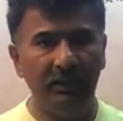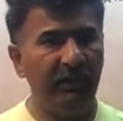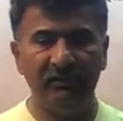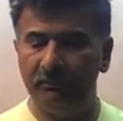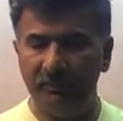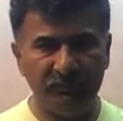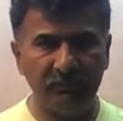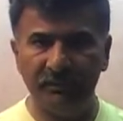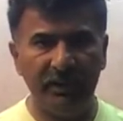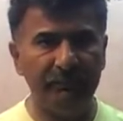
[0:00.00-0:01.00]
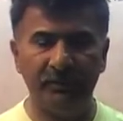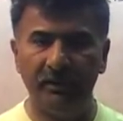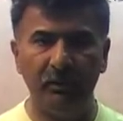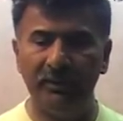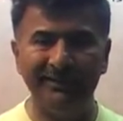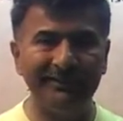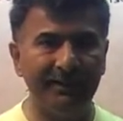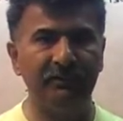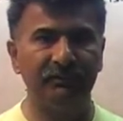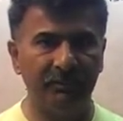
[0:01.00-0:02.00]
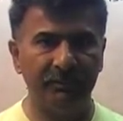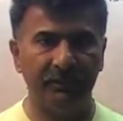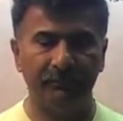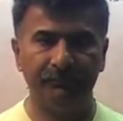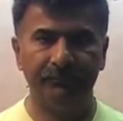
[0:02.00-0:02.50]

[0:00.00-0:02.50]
it's a waste of time trying to look at the tenth of something